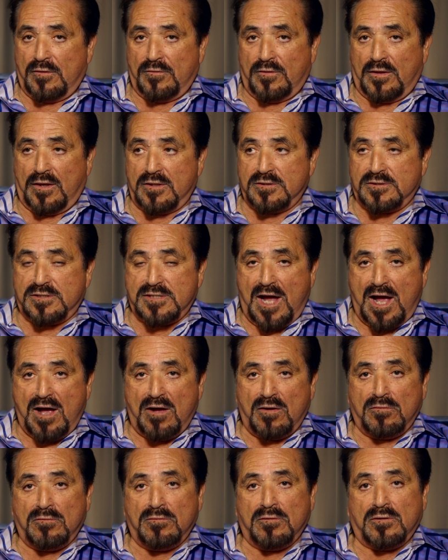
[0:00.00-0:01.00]
that is
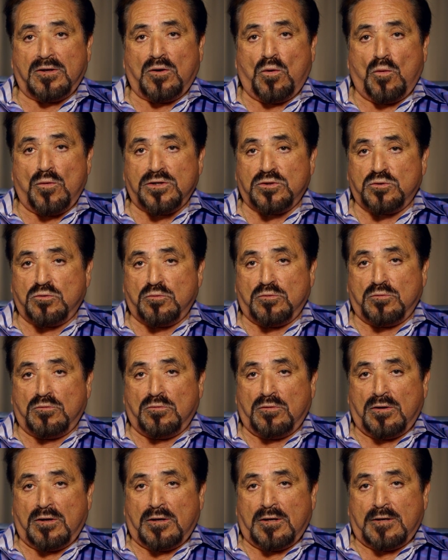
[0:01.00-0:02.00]
now going
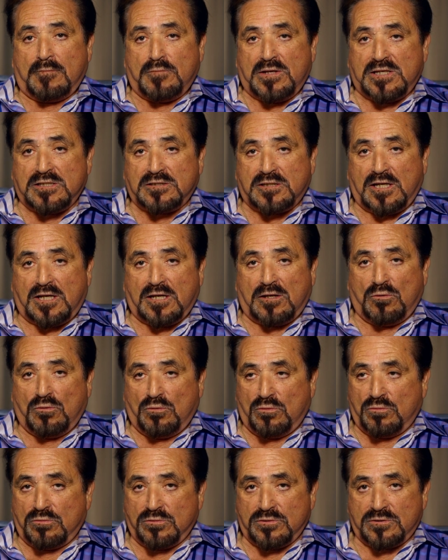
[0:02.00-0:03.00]
to be set
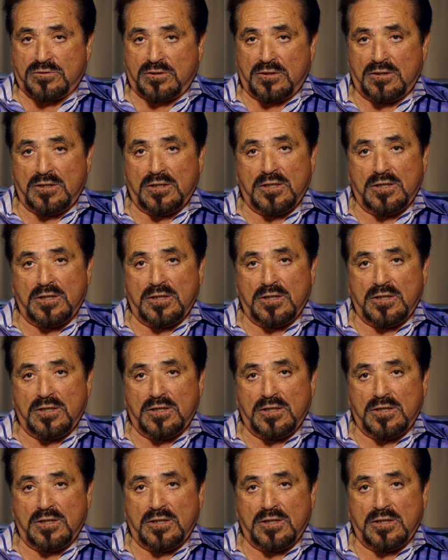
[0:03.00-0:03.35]
loose